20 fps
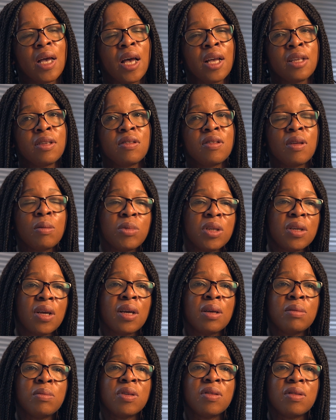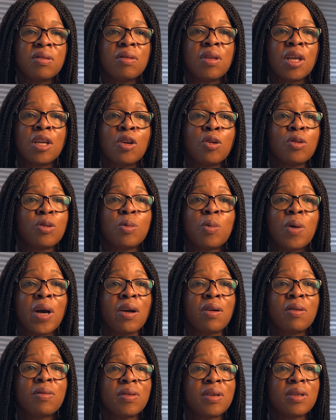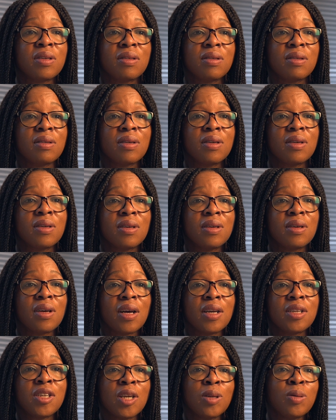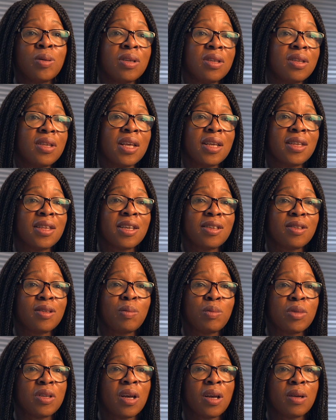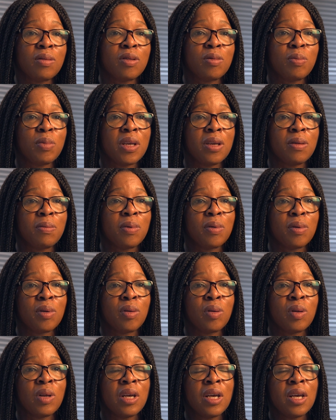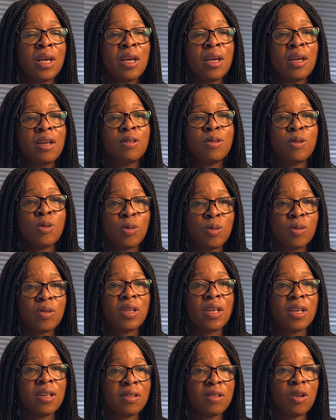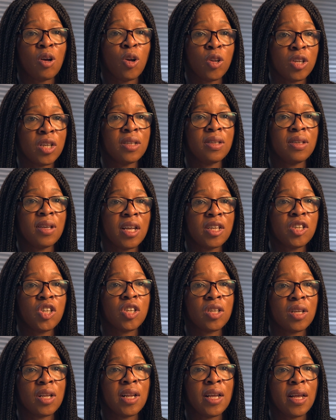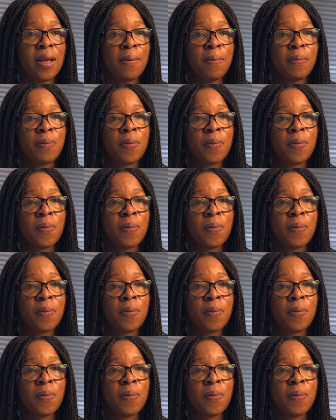And sometimes they're not aware of it. I genuinely think that sometimes people do things unintentionally,